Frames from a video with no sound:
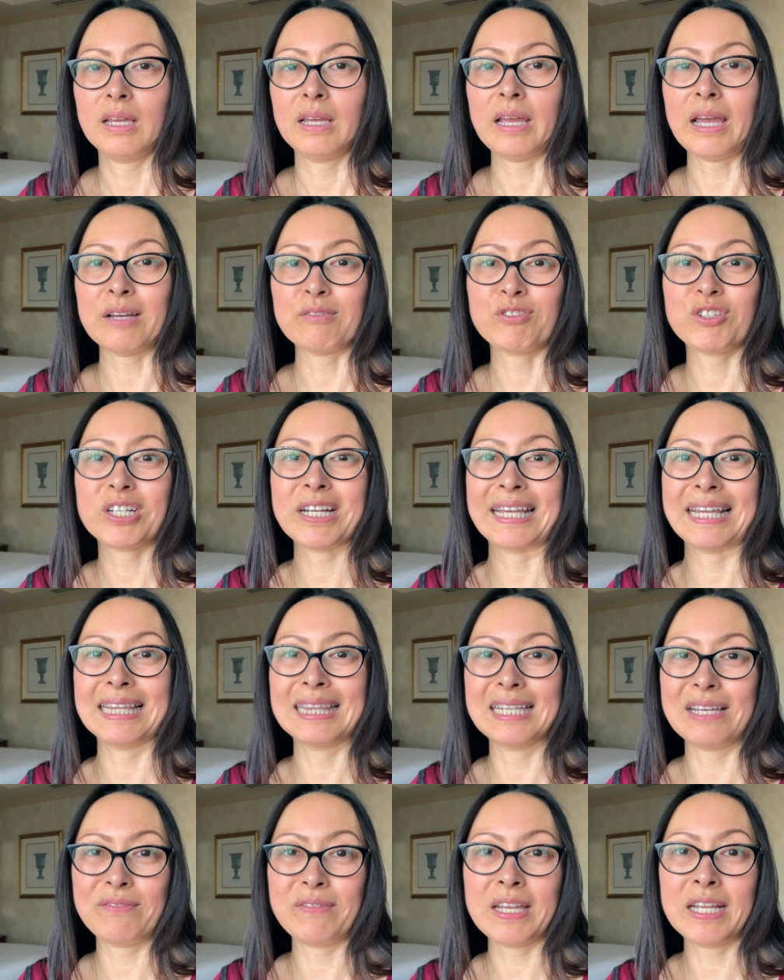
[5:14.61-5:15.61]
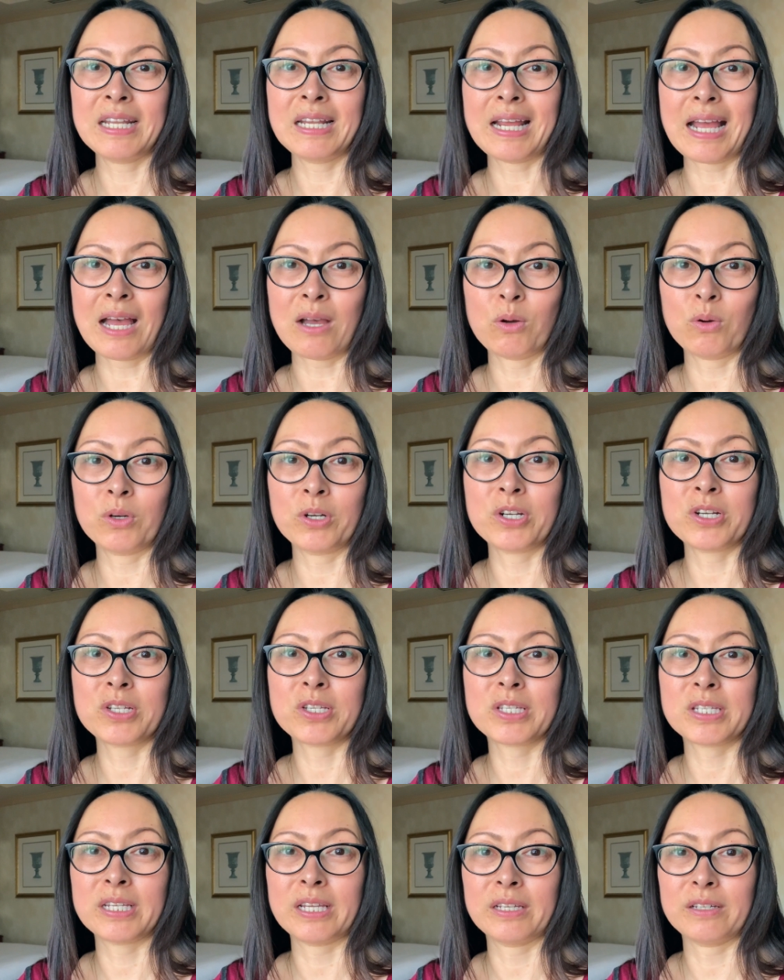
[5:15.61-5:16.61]
After eleven
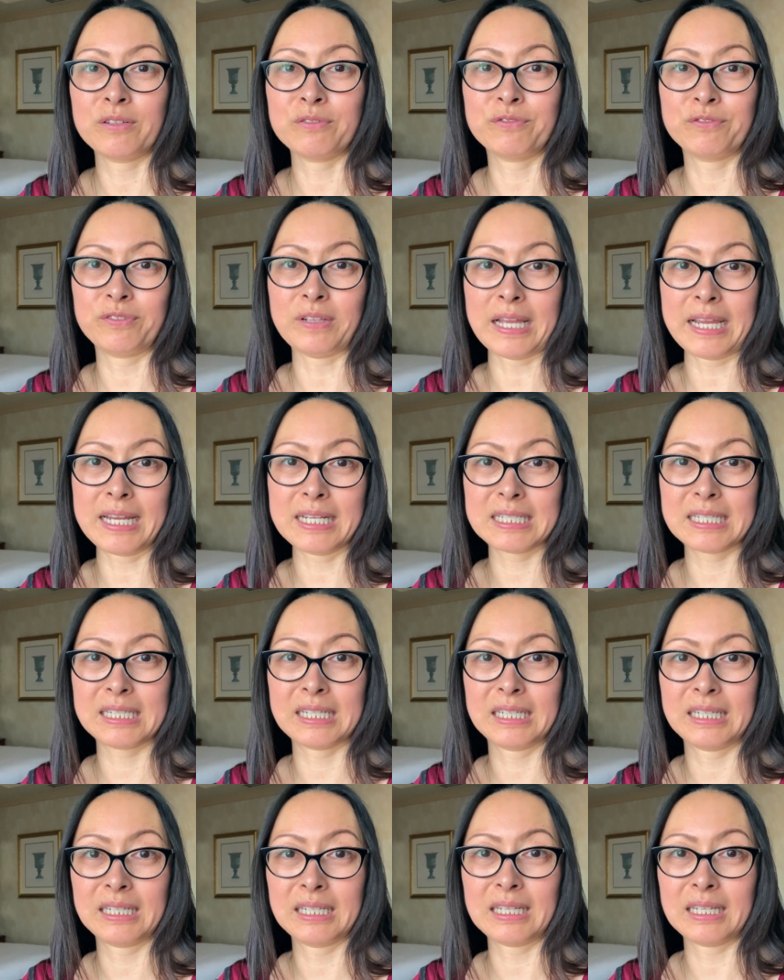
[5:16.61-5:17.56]
hours of flight,